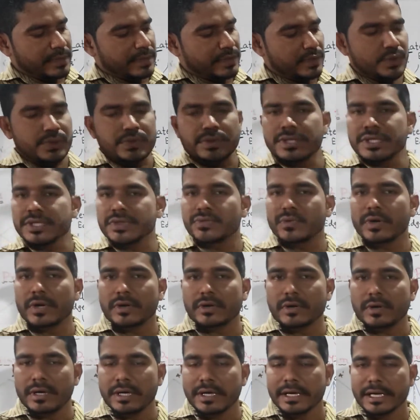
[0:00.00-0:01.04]
so this we are
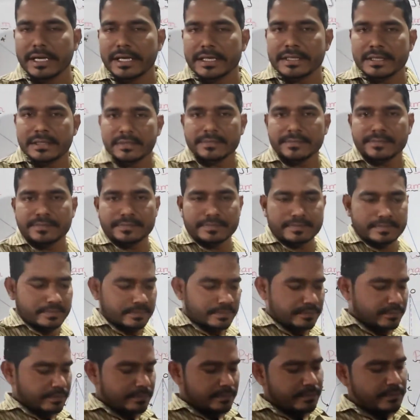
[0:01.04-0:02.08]
calling it as a
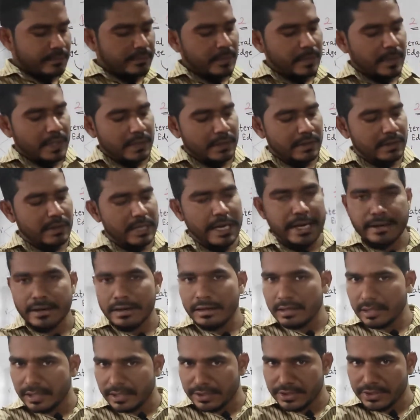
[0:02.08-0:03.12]

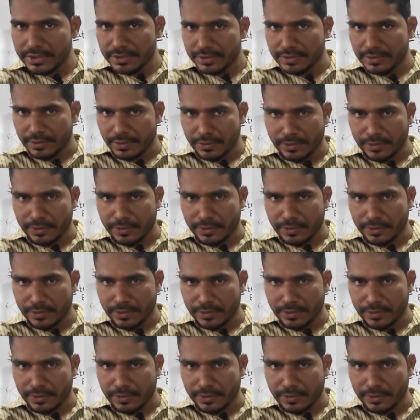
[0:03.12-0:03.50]
lateral edge.